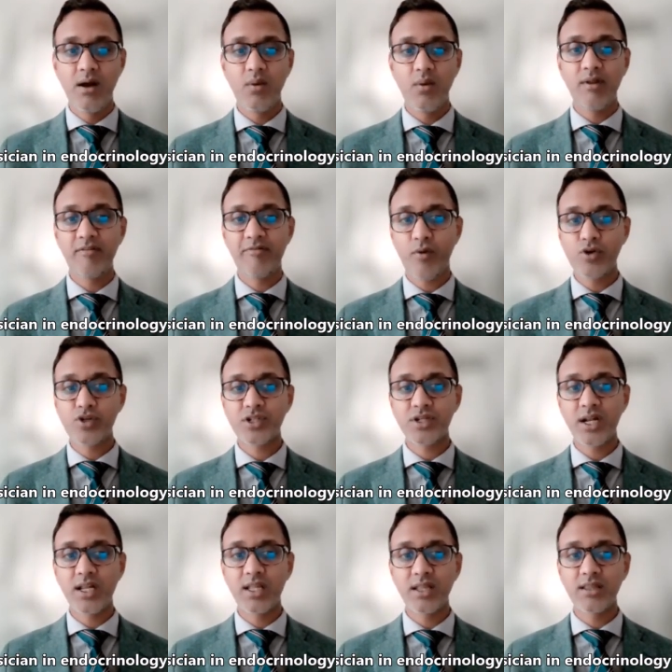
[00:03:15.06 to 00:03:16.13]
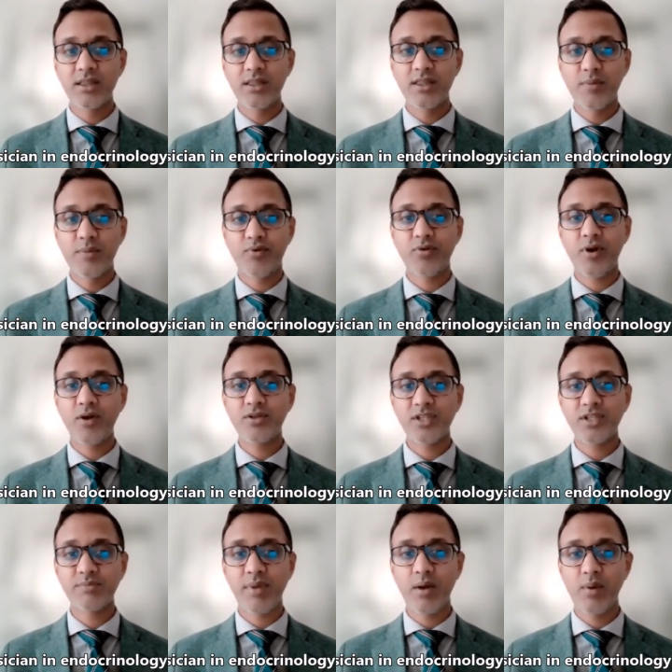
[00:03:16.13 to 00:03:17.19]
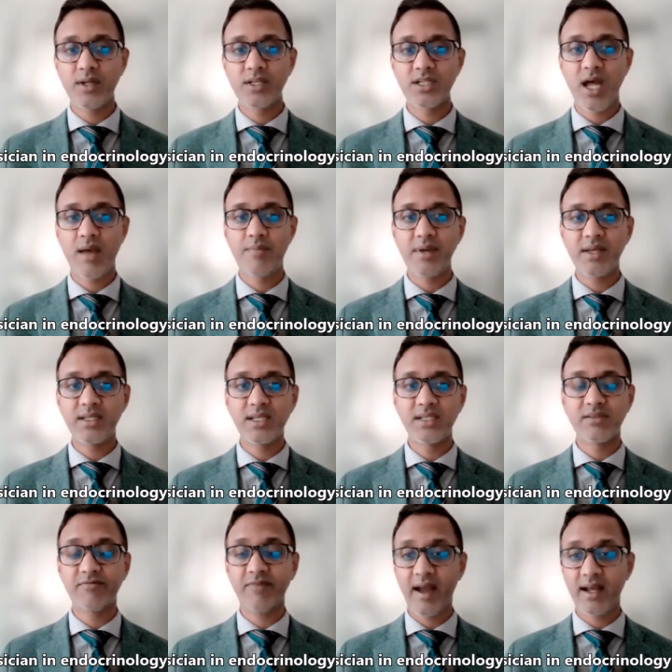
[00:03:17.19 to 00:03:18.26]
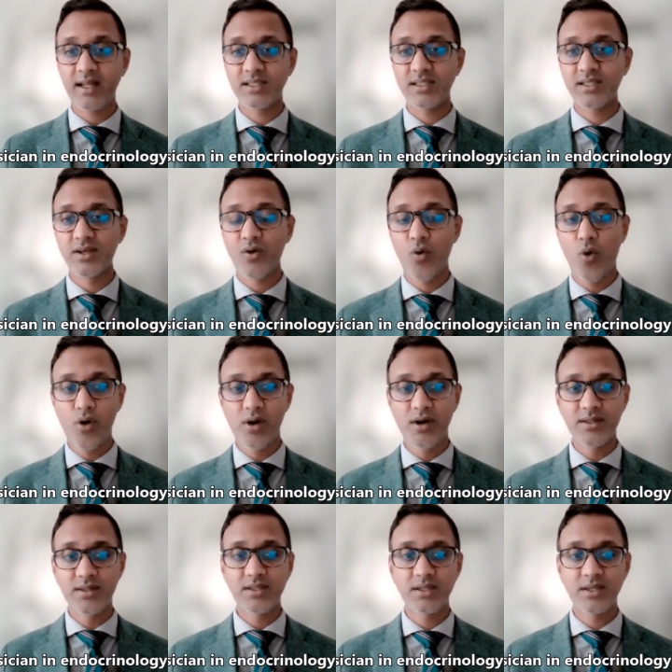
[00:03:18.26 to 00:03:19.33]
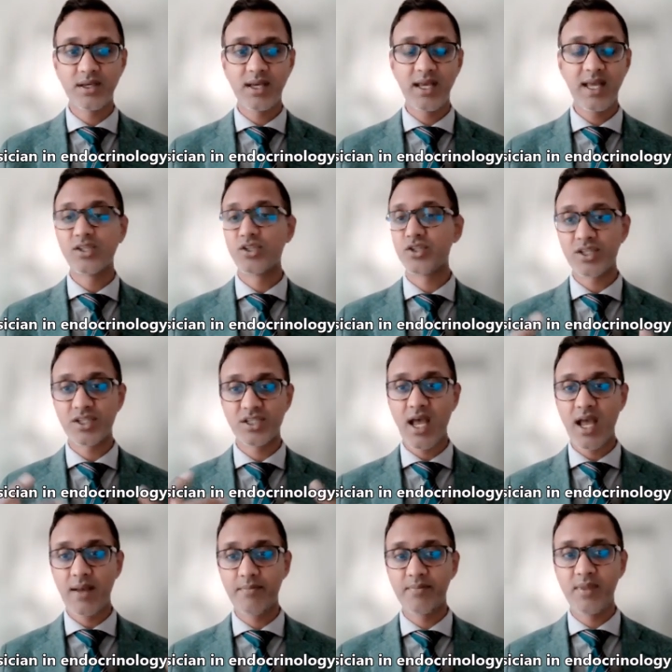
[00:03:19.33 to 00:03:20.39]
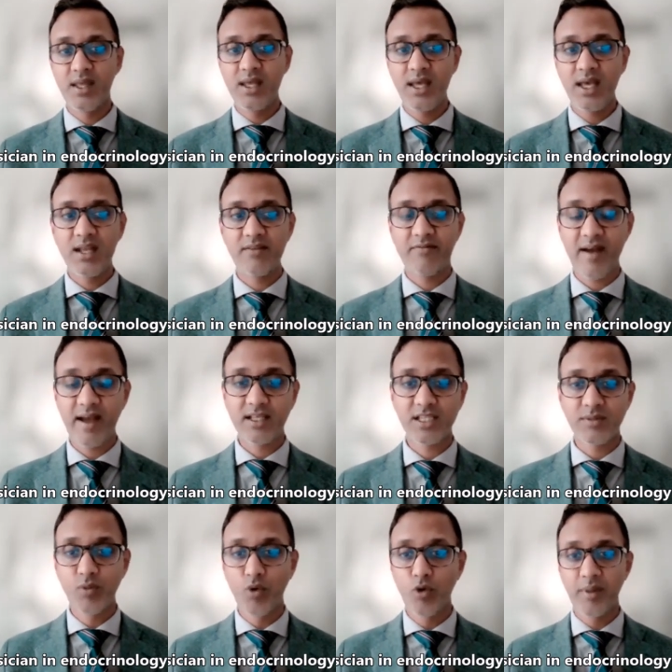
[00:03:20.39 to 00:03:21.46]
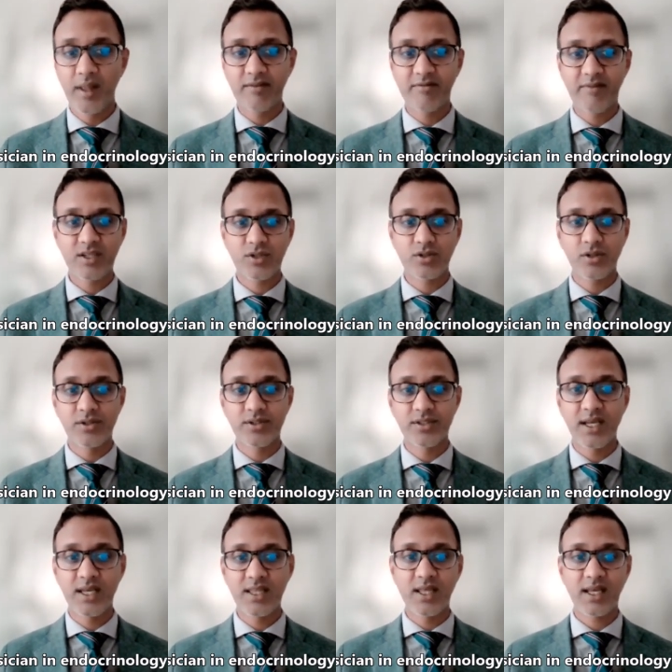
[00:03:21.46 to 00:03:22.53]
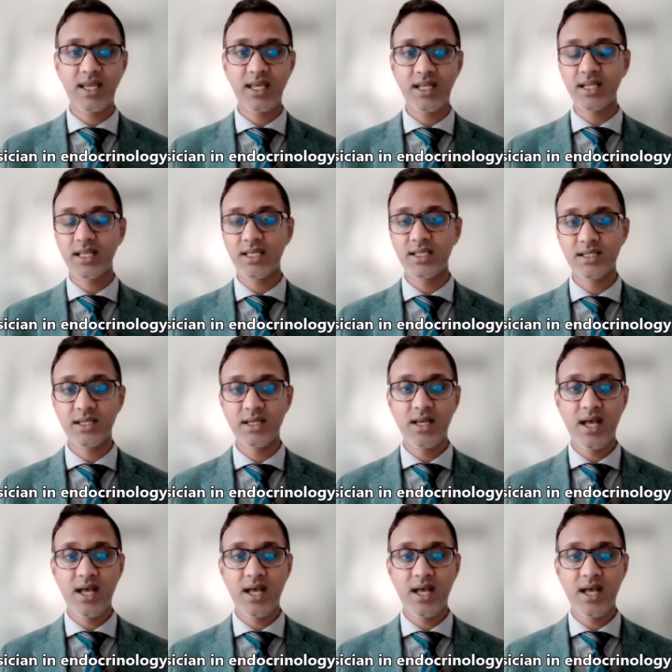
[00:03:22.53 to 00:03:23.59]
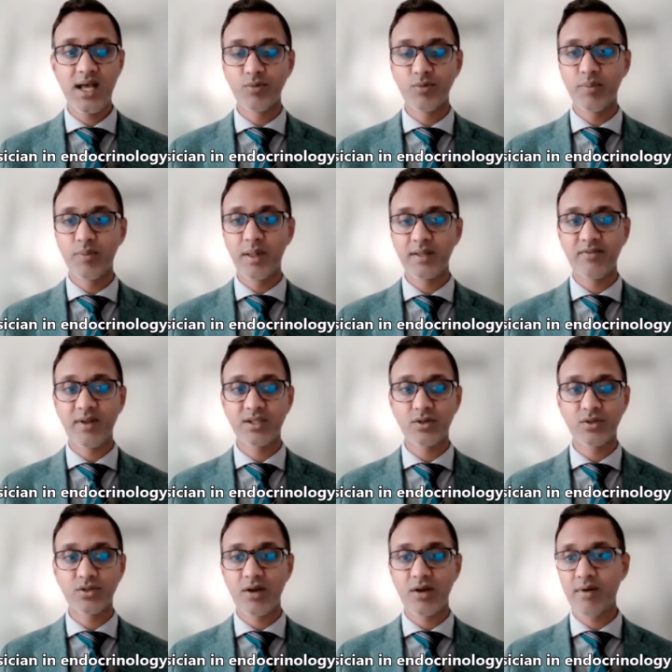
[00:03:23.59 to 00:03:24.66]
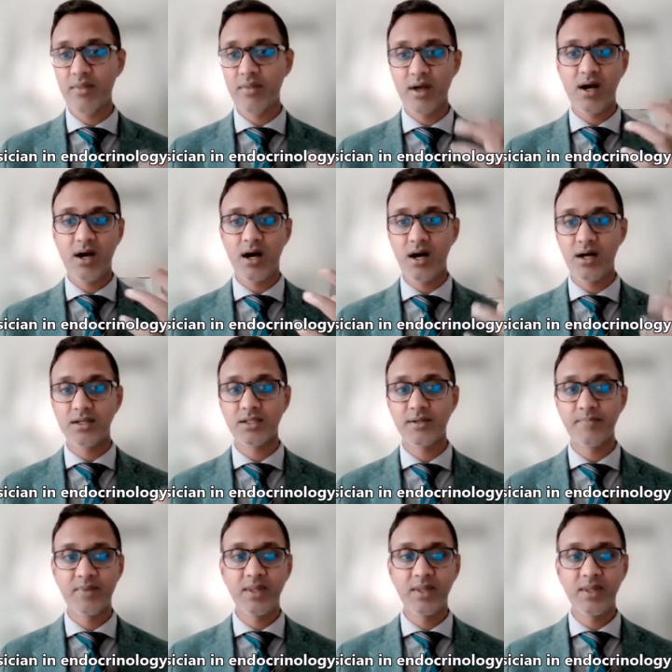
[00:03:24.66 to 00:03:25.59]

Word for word: Well, unfortunately, the process by which diabetes affects organs is the same. It affects small blood vessels in the kidneys and small blood vessels around the heart.